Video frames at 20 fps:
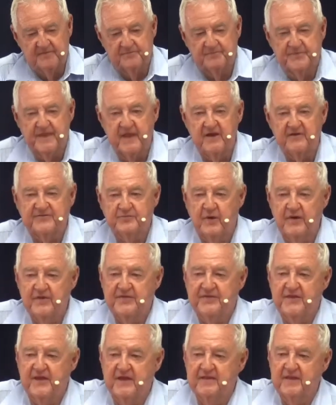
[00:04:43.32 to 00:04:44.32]
There's one
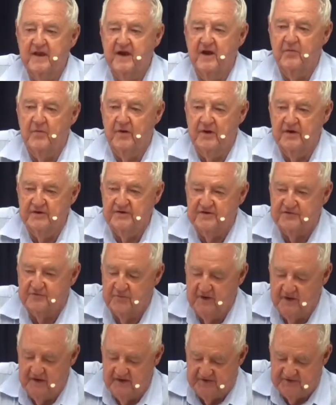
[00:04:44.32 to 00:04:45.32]
thing that I want to just
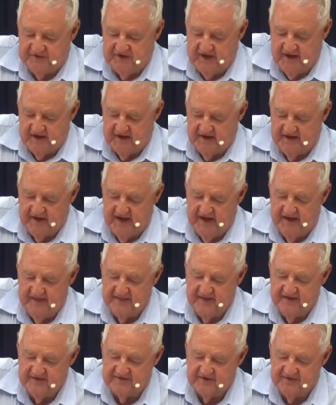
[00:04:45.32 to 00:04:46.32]
really share today.
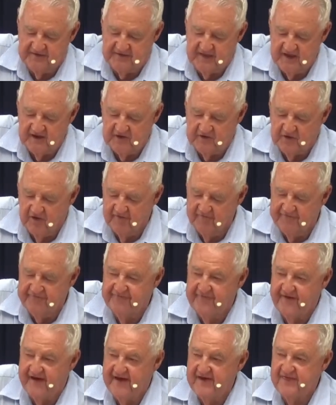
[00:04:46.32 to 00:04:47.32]
There's a thing called
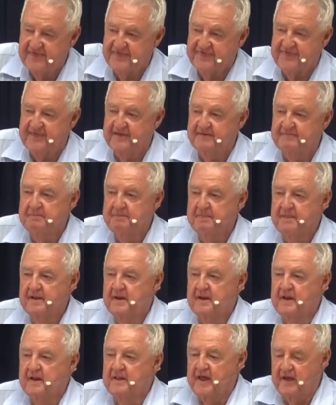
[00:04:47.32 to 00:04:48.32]
faith.
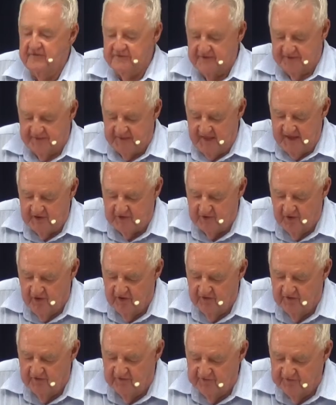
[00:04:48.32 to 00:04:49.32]
There's a thing
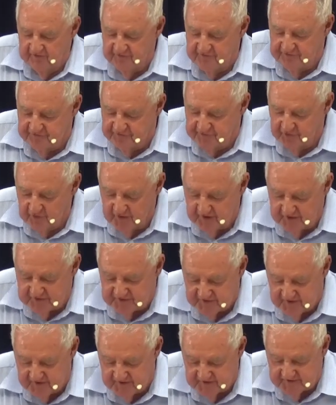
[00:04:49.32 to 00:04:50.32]
called
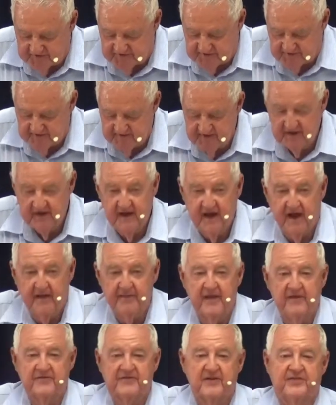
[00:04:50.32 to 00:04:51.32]
foolishness
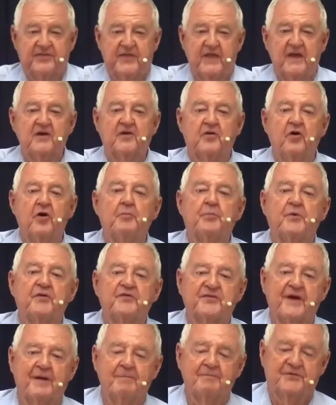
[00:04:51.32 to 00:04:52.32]
and there's a thing called
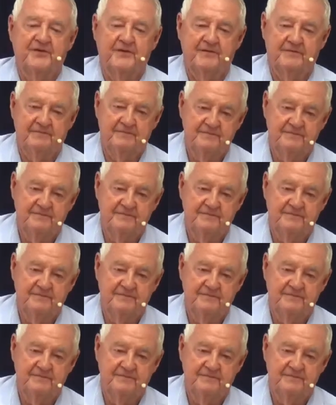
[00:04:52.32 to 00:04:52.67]
presumption.